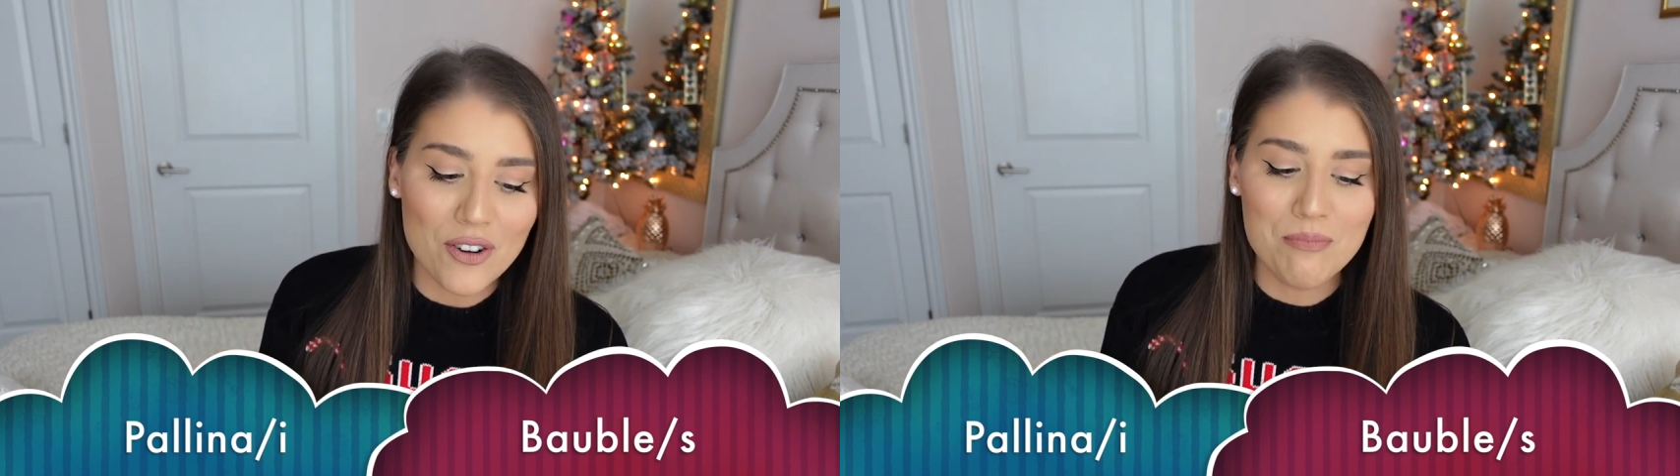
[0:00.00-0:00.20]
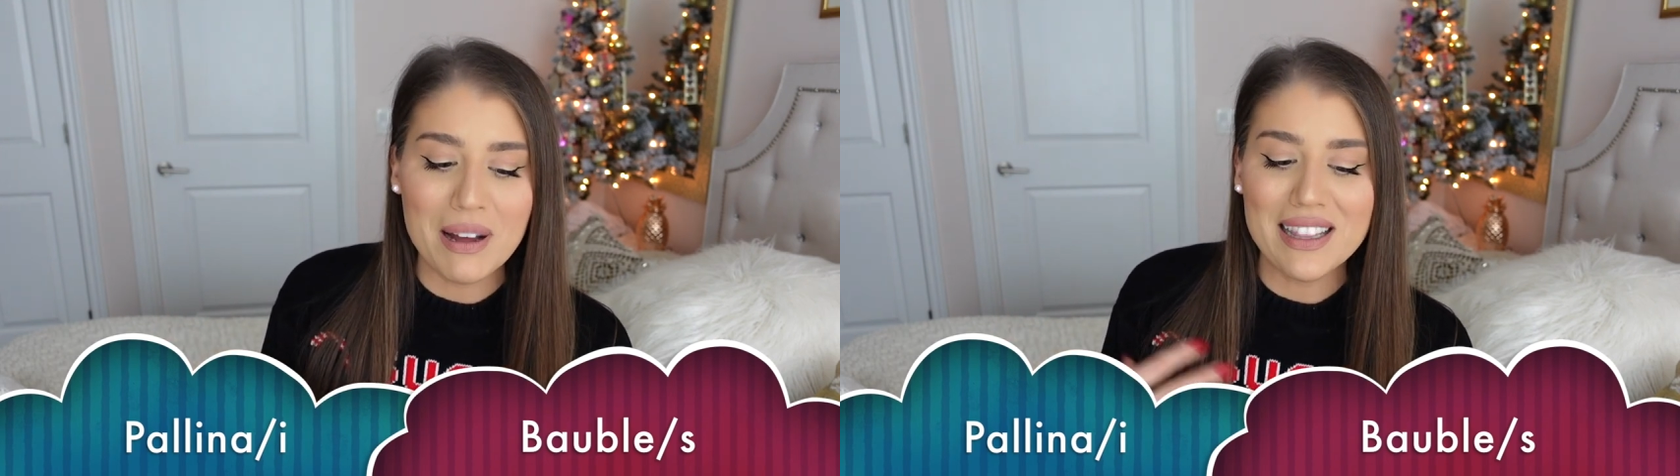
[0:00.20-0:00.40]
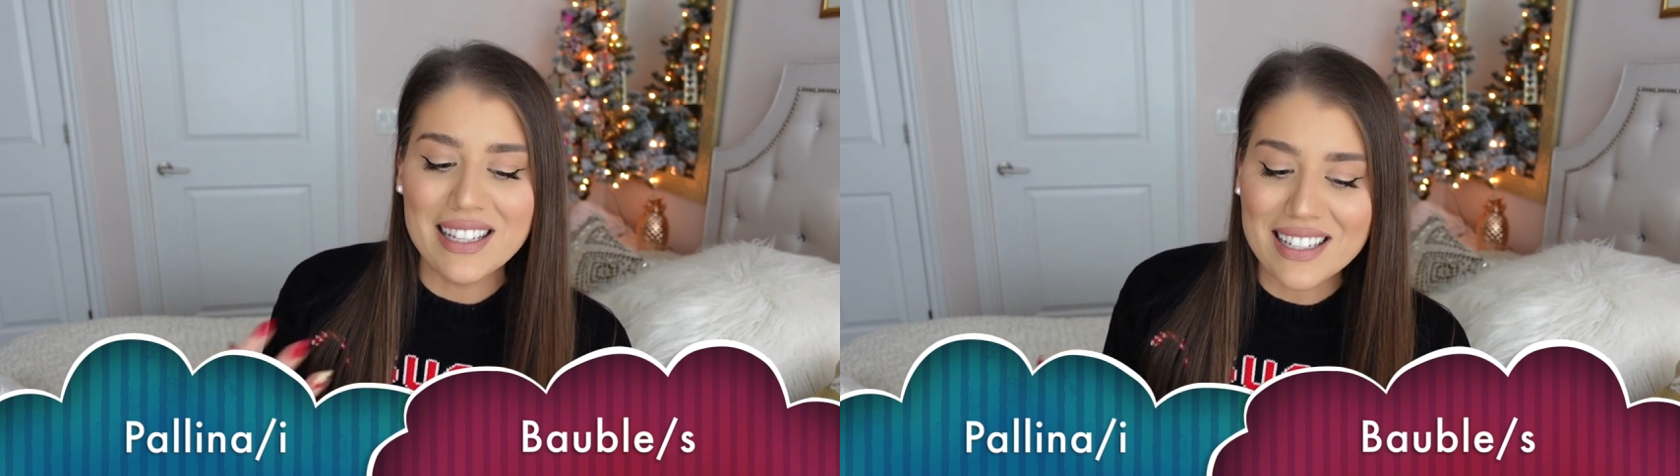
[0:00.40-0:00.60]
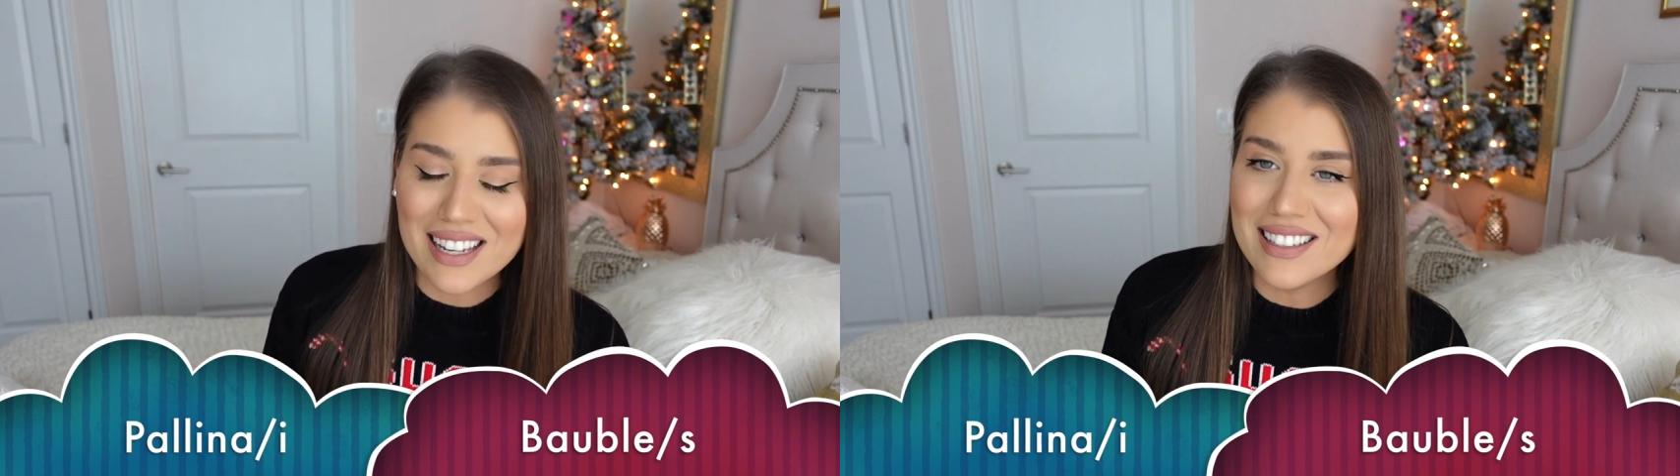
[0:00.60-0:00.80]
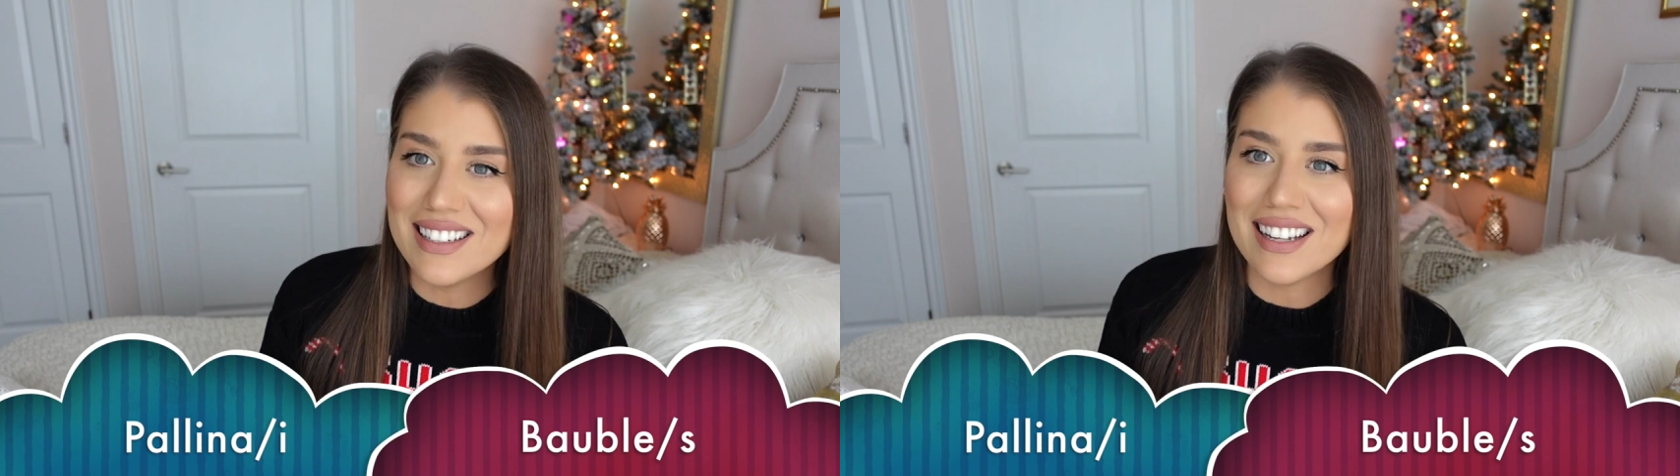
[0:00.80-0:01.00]
or
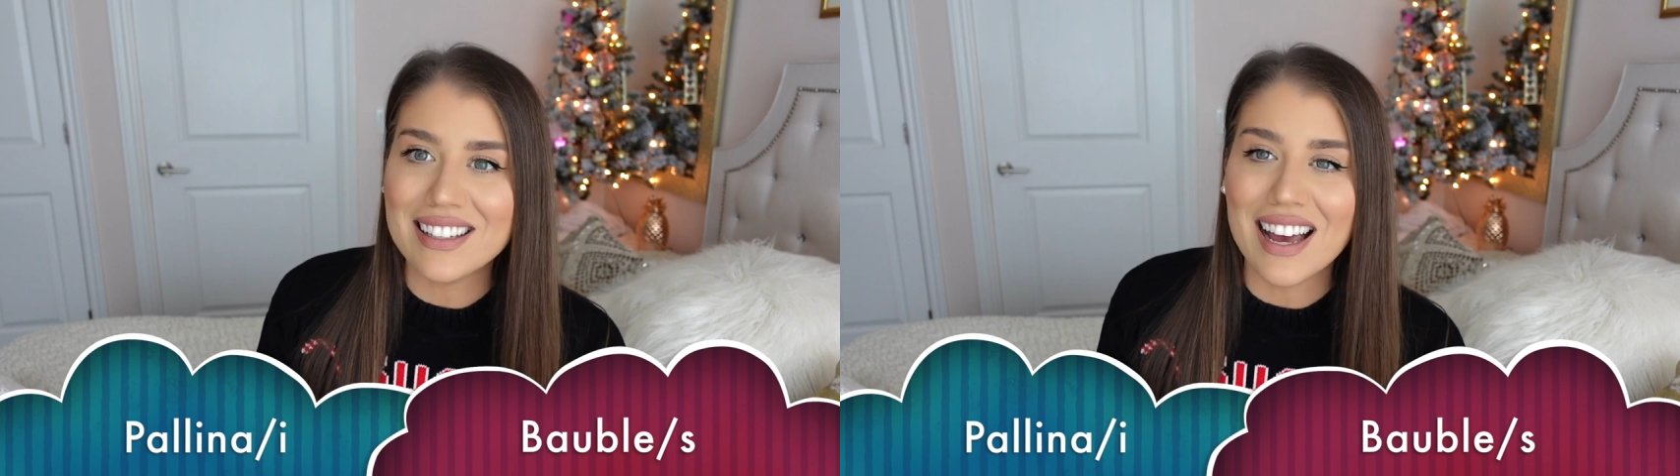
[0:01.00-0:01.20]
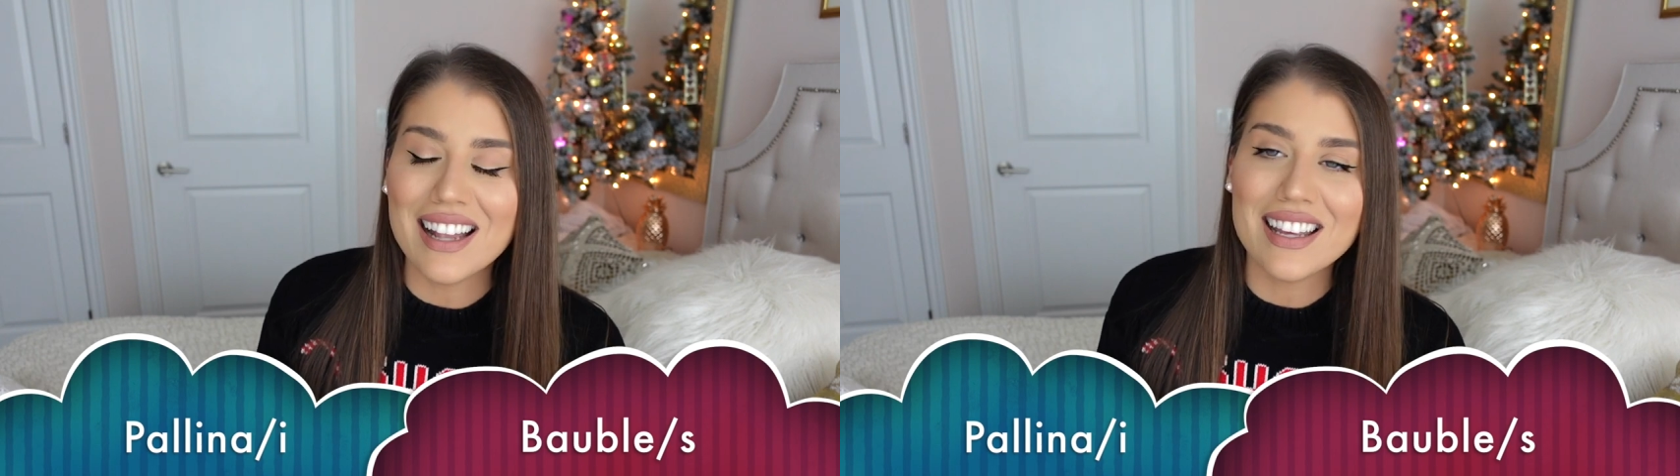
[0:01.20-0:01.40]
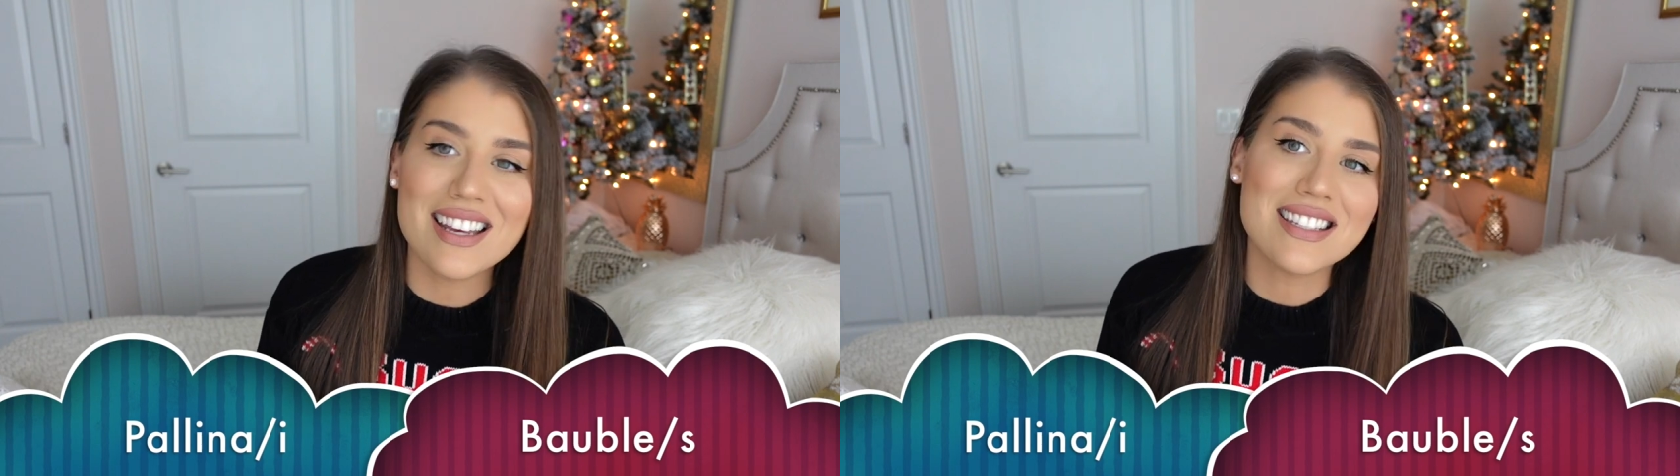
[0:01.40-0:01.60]
pallina di Natale